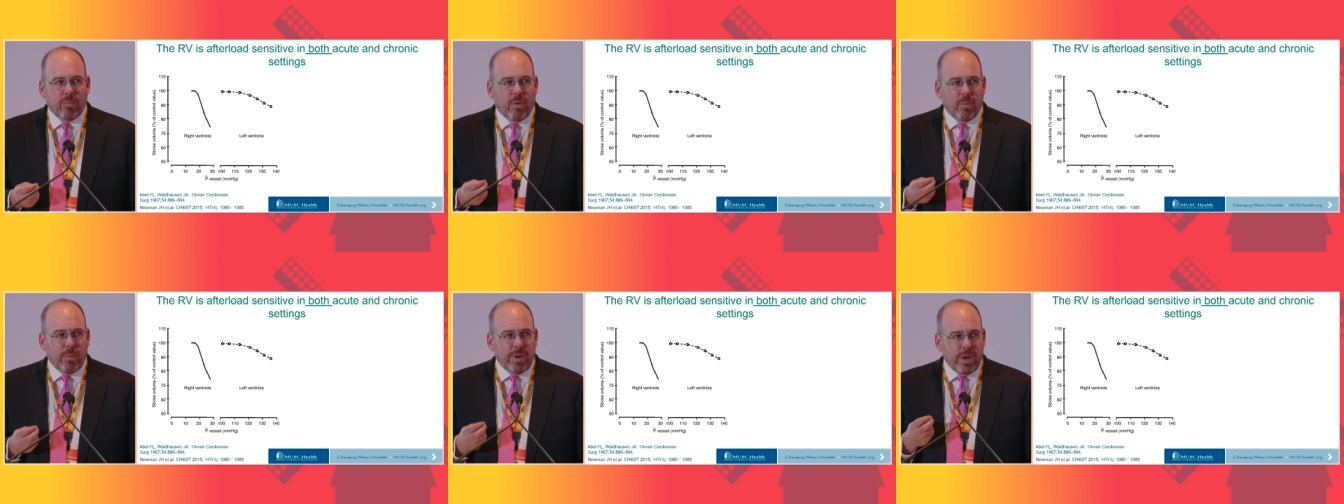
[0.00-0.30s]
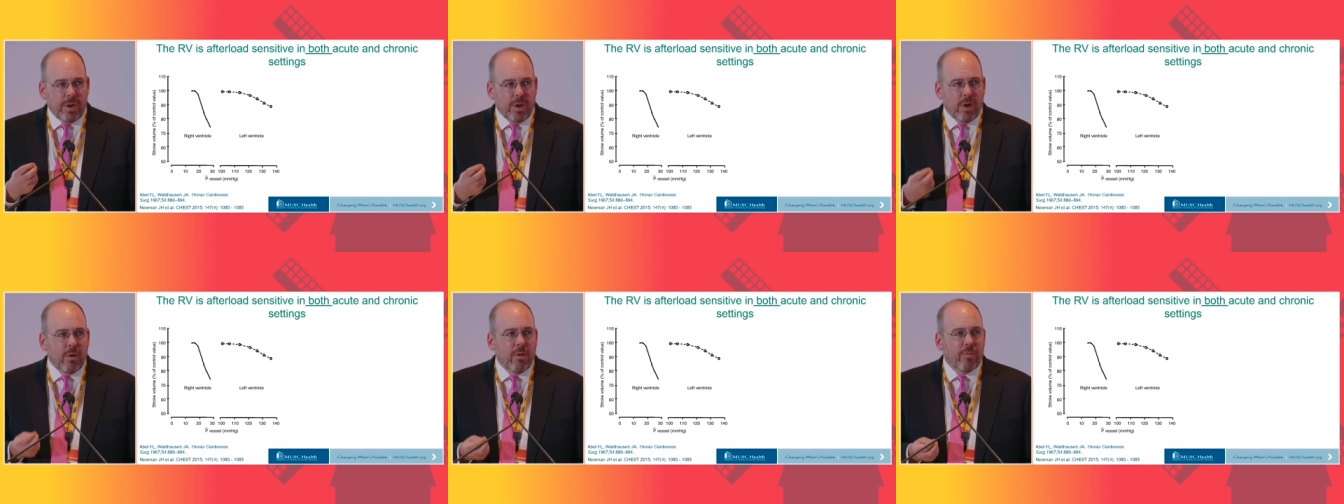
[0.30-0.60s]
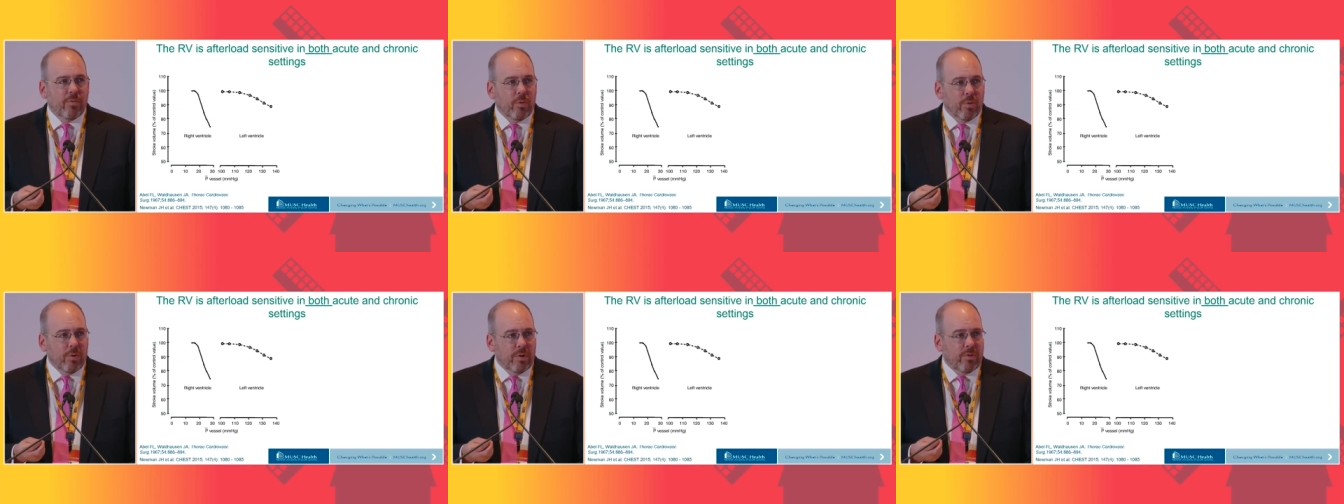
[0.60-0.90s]
Well, we know,
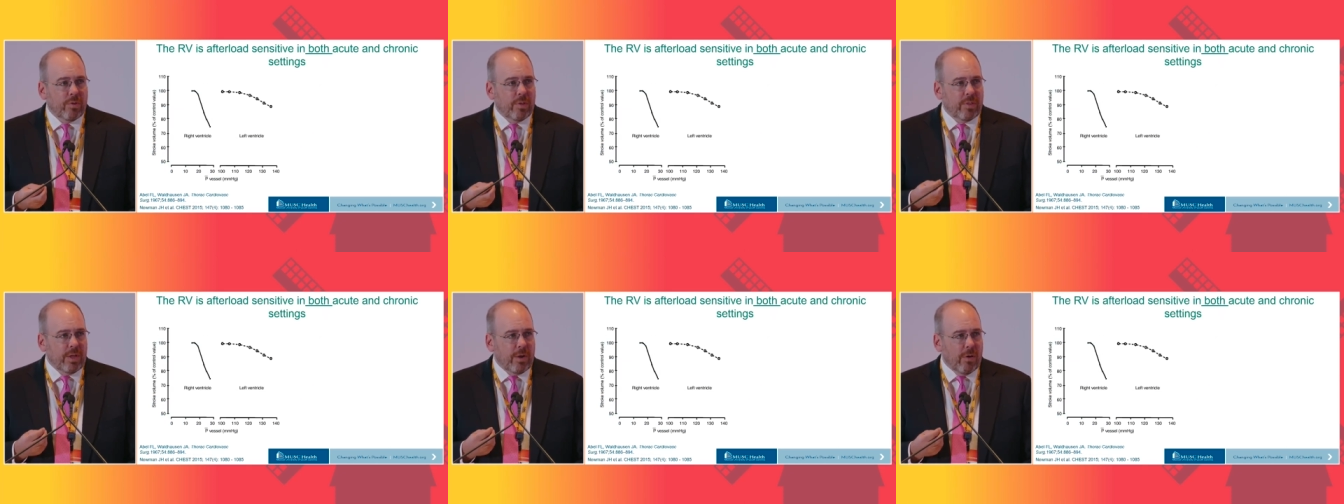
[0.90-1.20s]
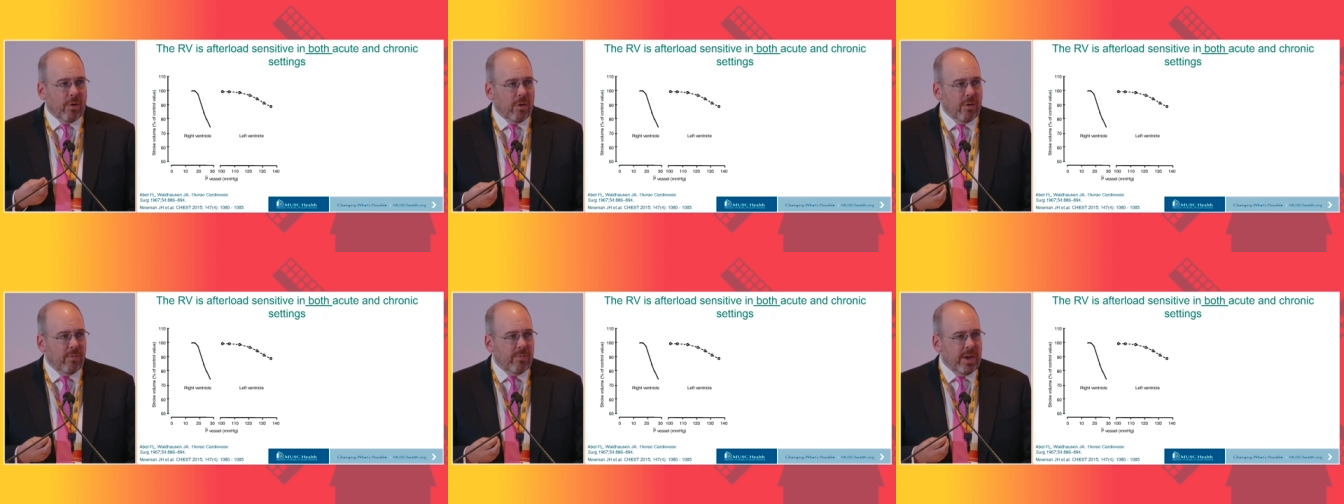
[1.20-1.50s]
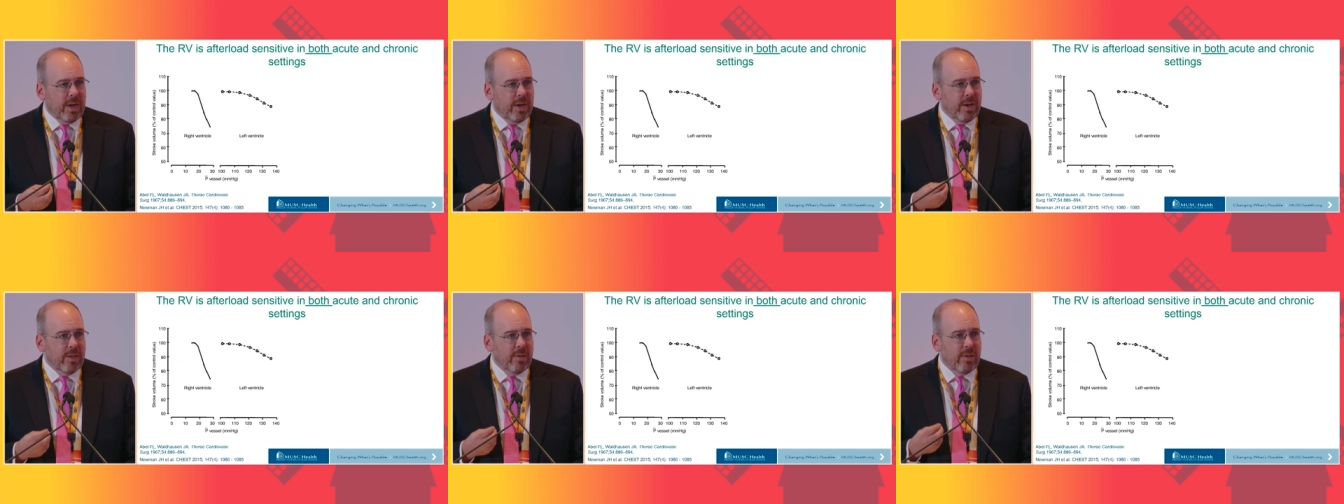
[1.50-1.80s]
of course, that the
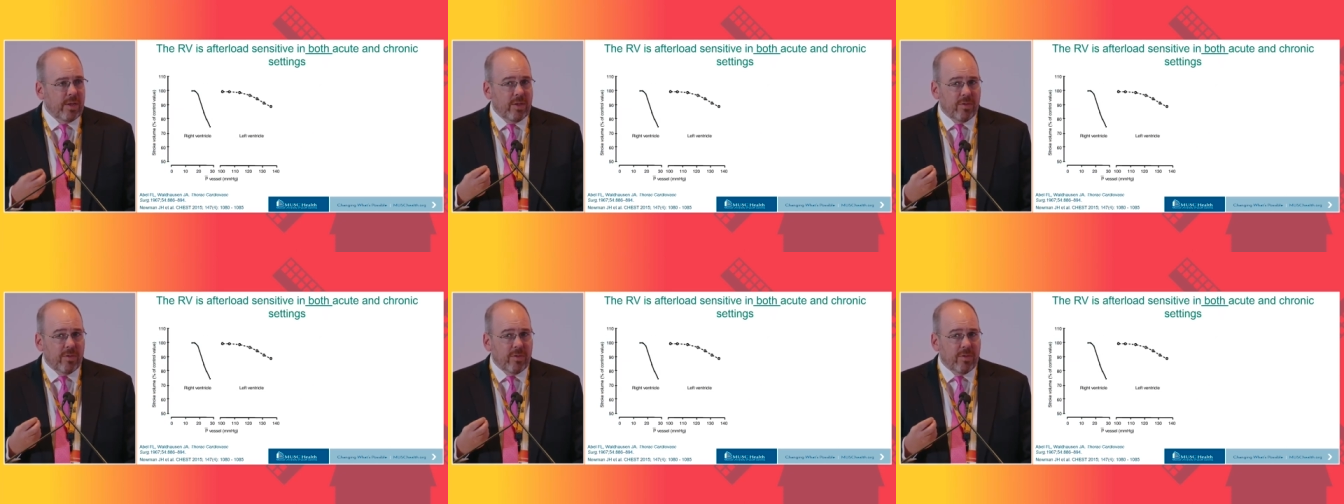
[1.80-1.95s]
RV